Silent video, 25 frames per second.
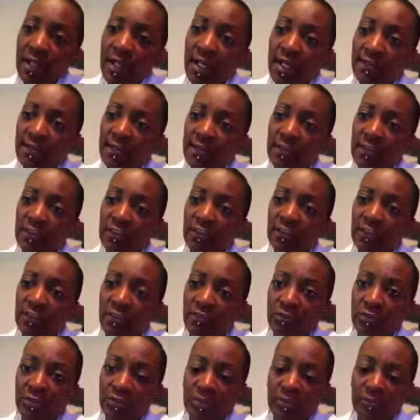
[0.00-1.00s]
I think I
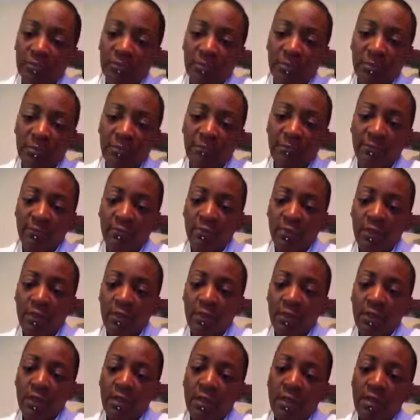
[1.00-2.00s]
showed you this one before.
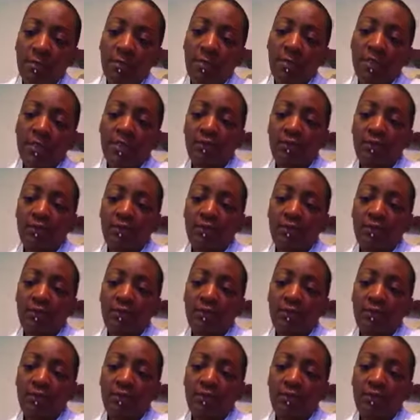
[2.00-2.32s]
But